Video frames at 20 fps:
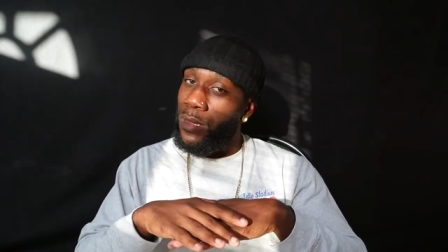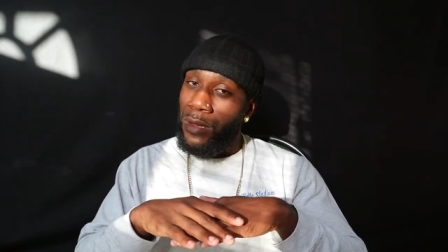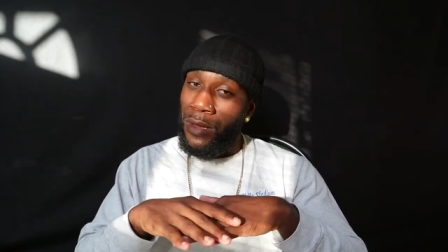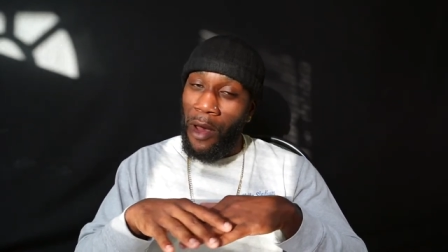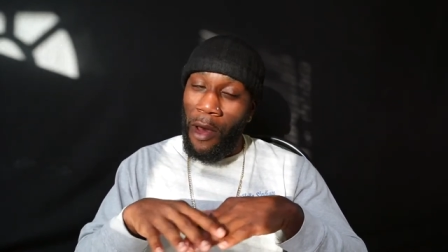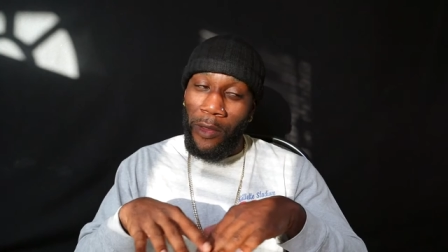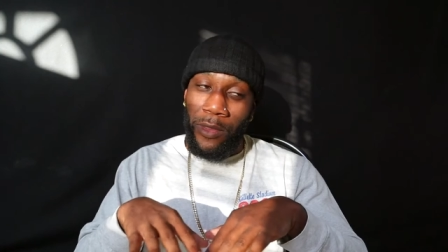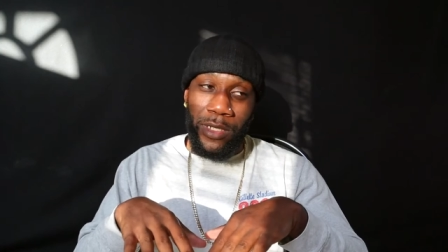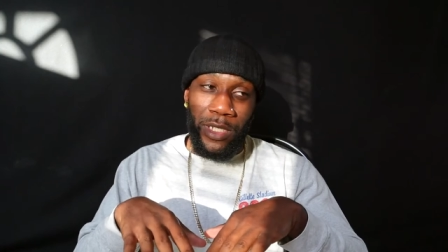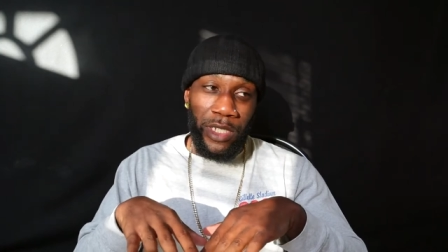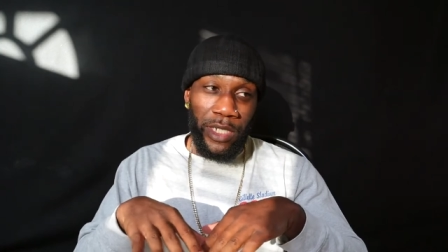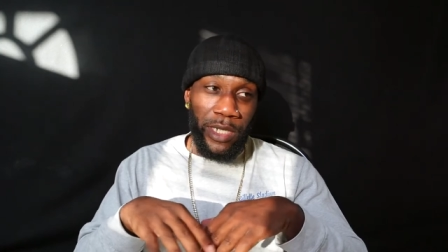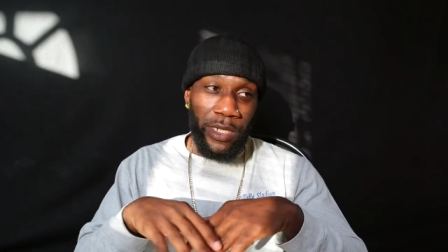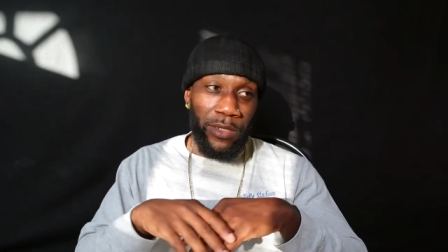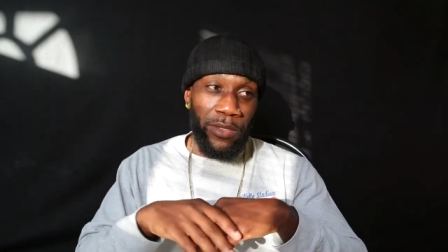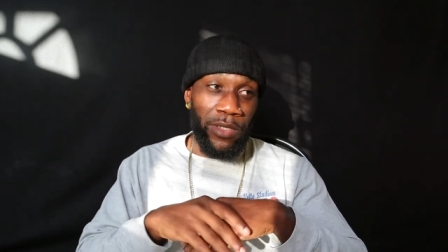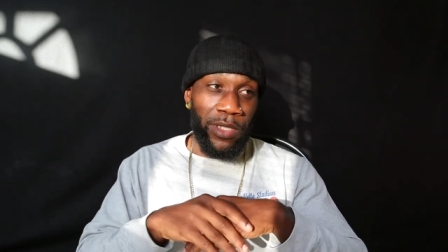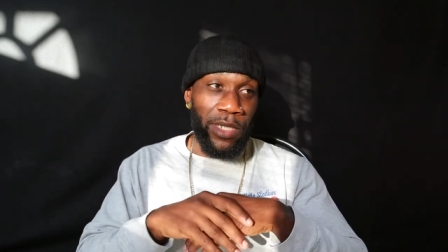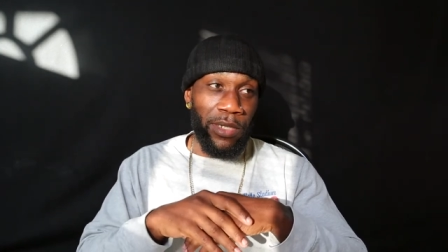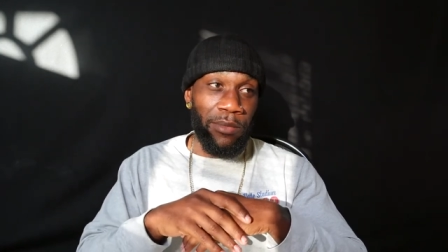all the shit
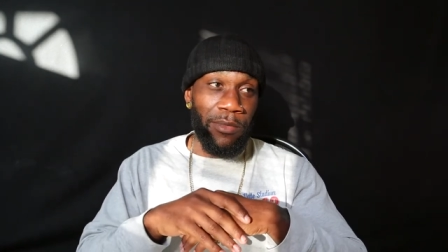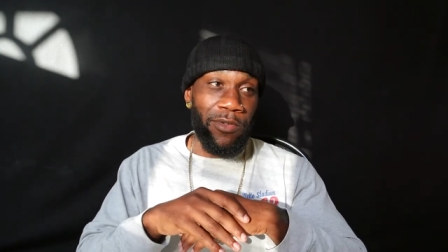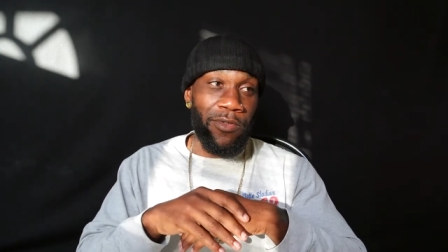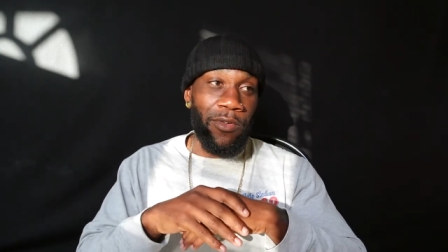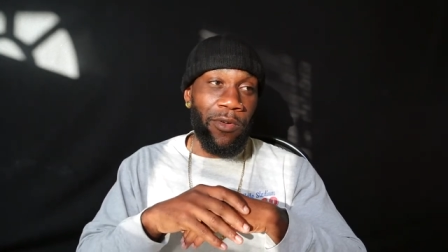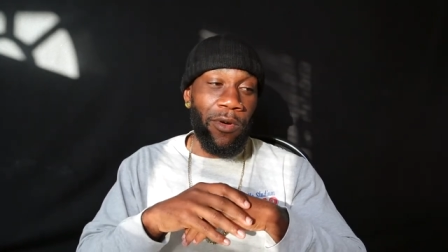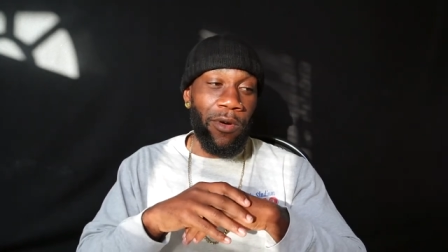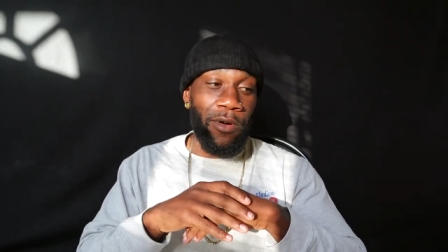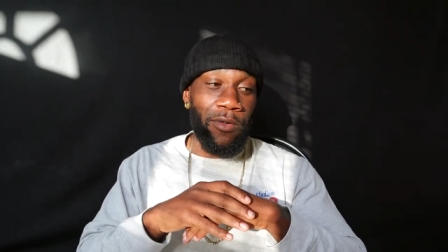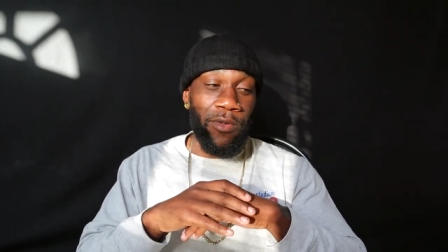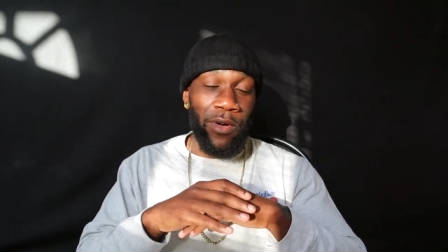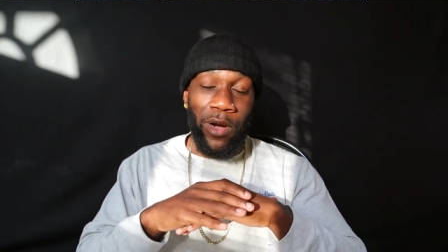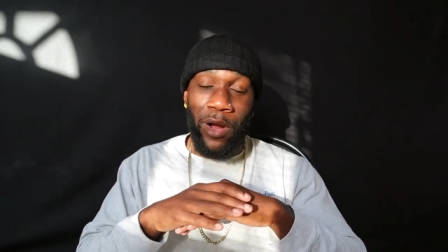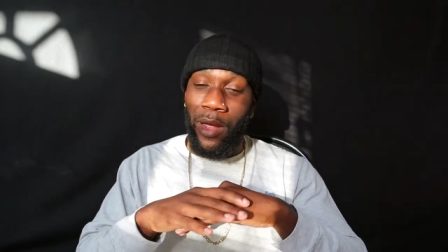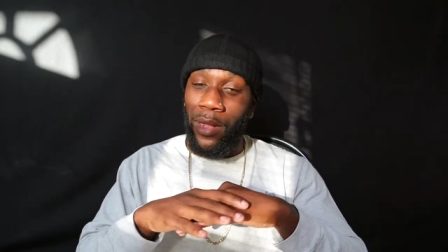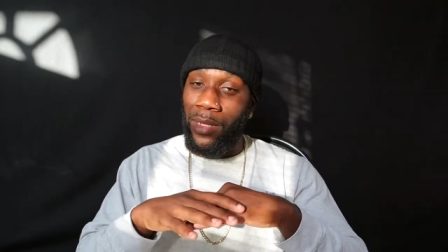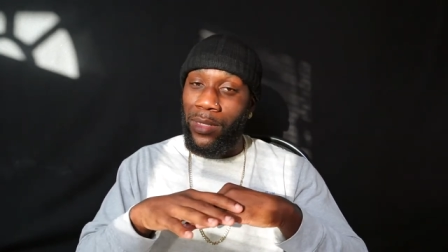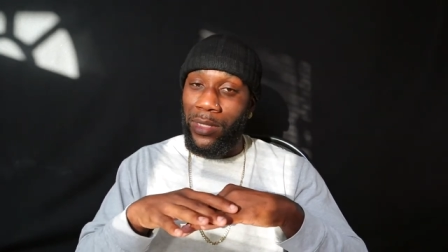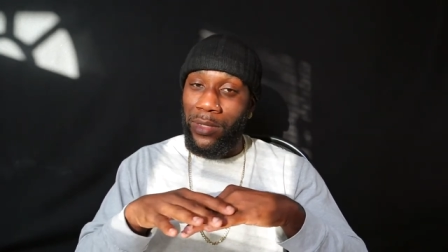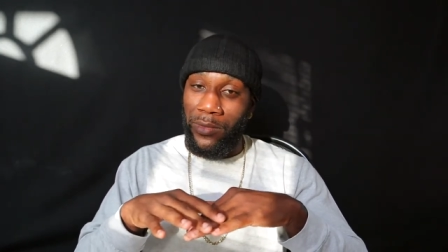you've seen before,
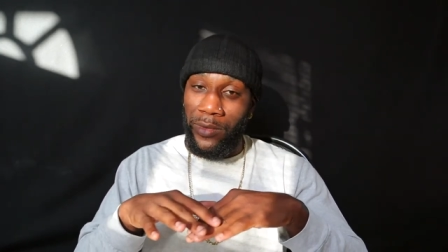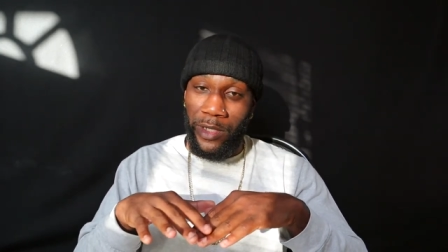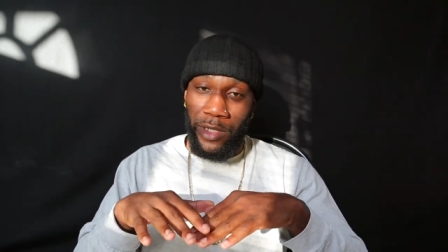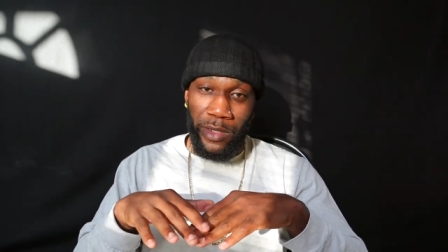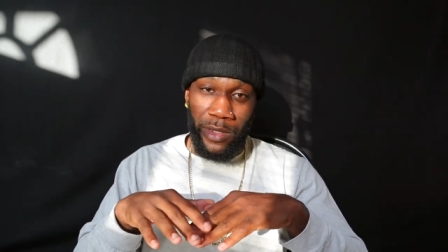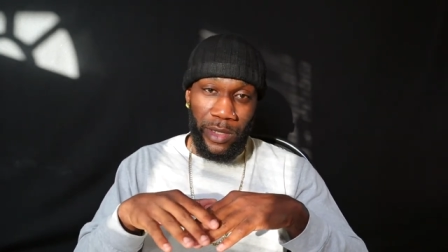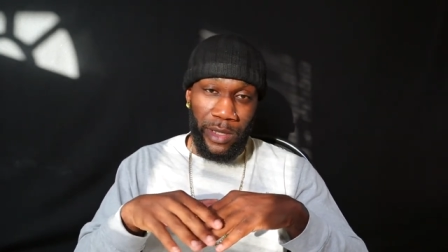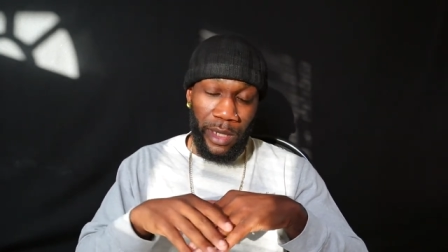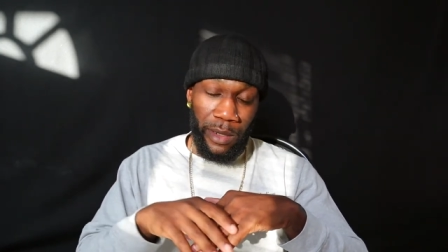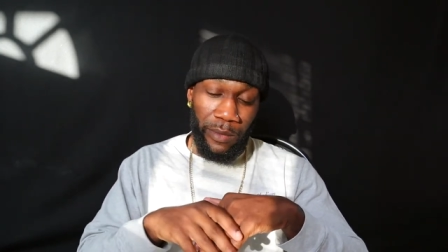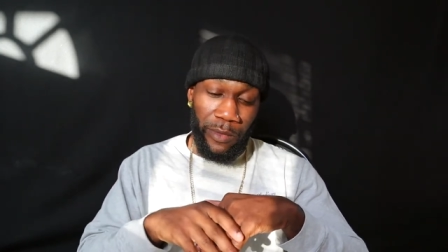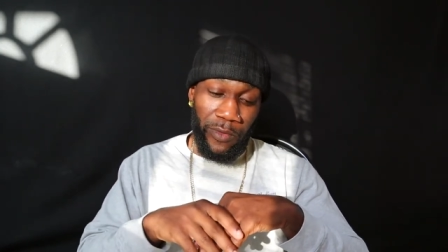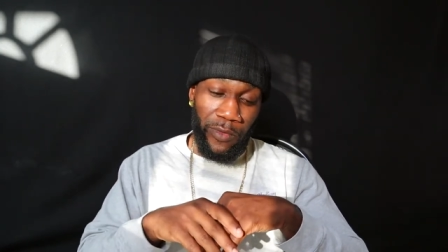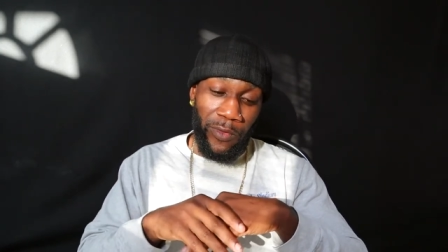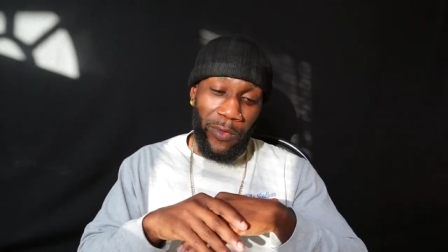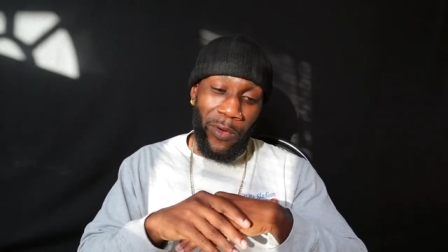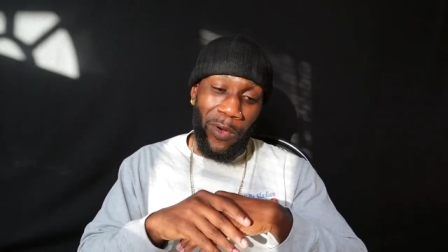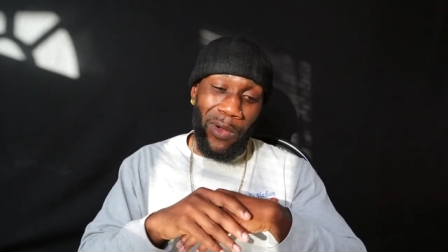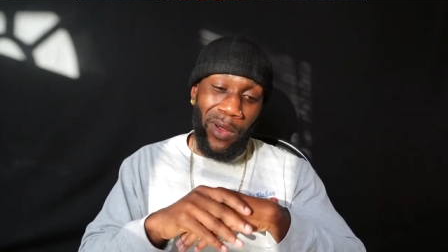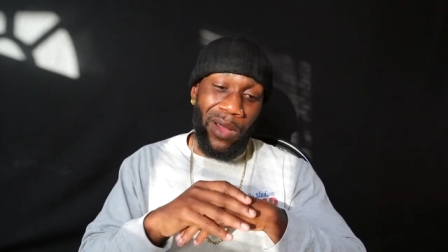regardless of what you've seen
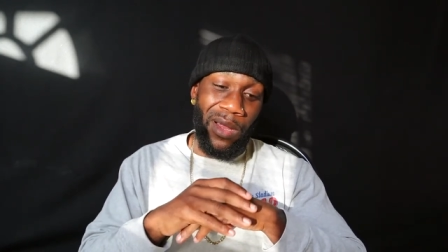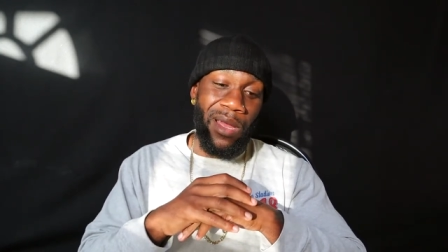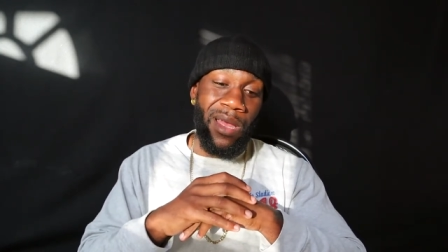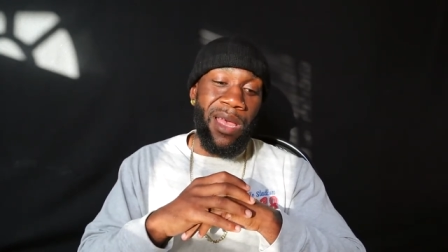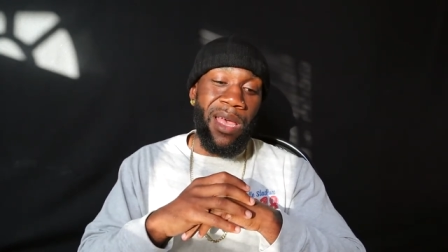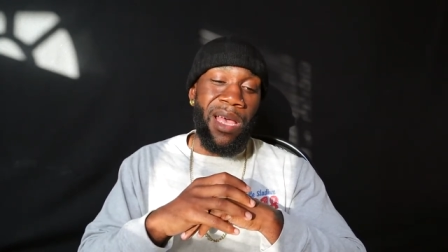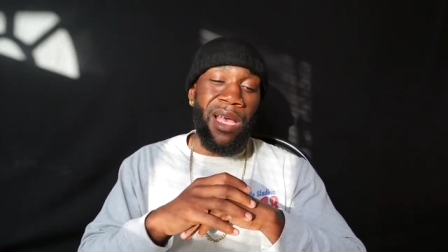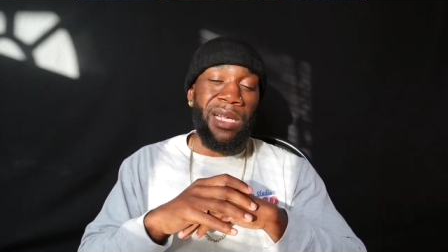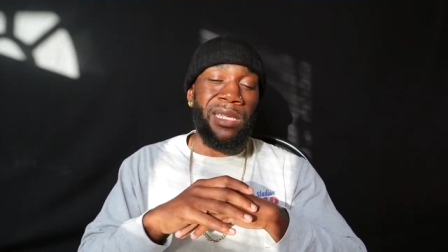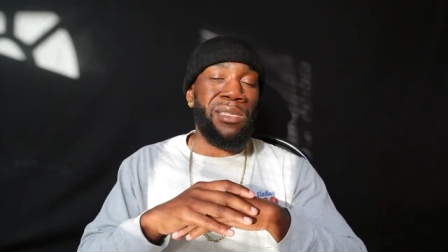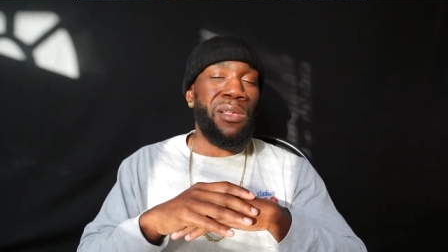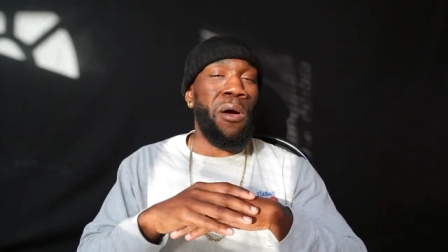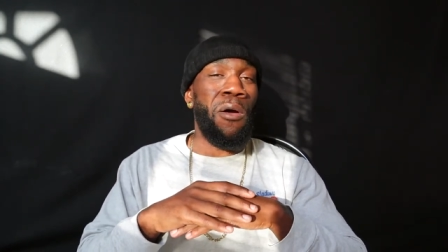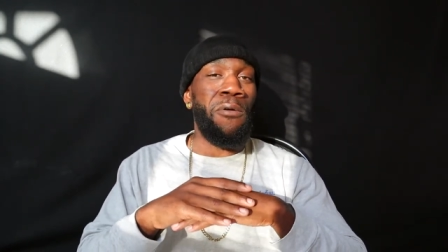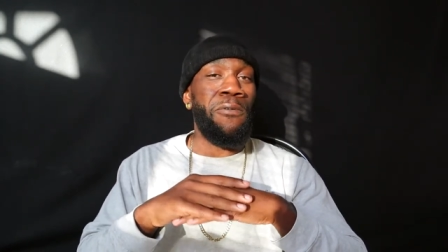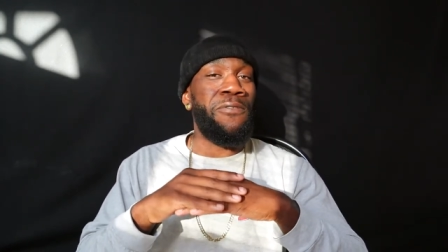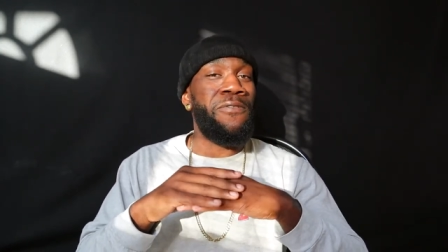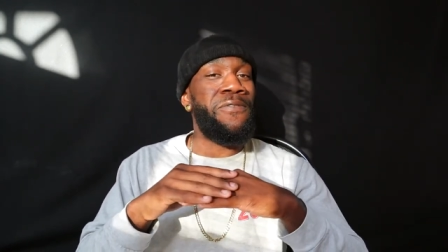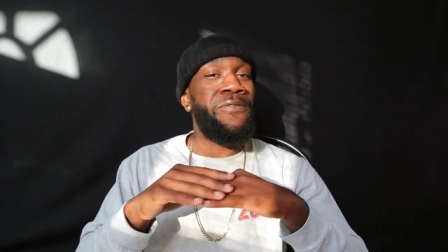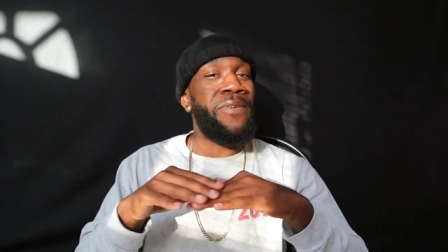before, is
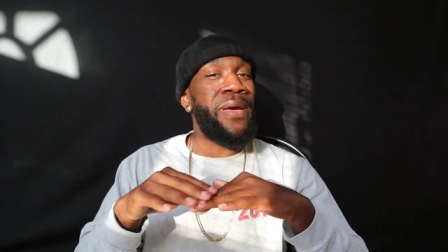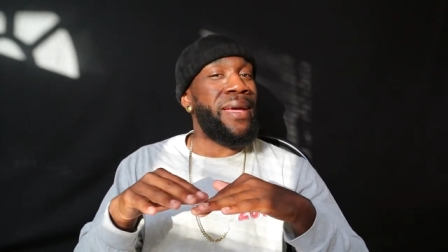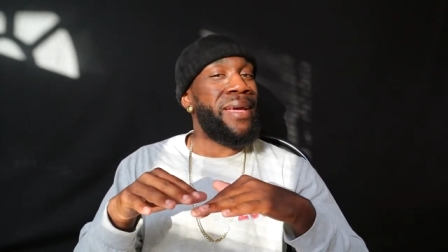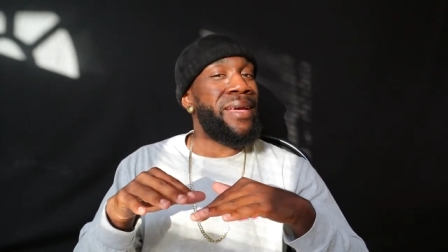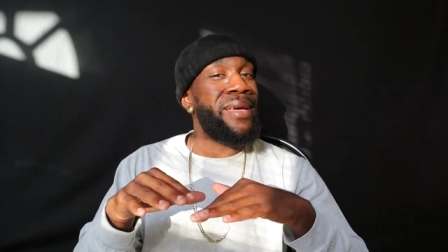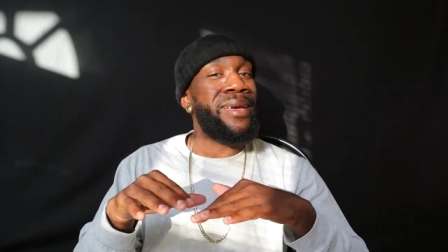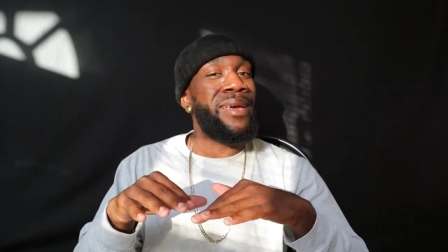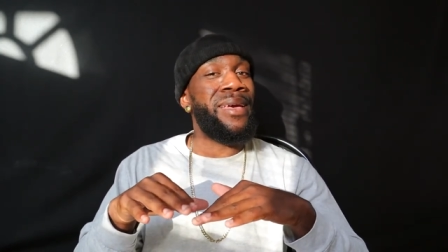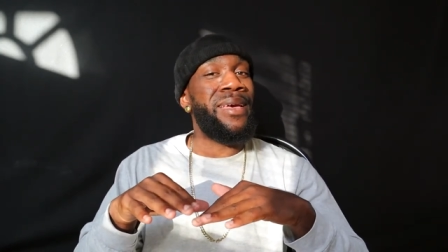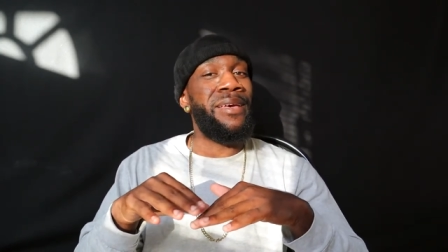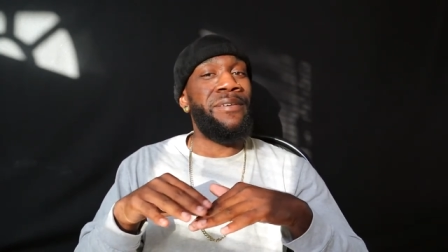all fake.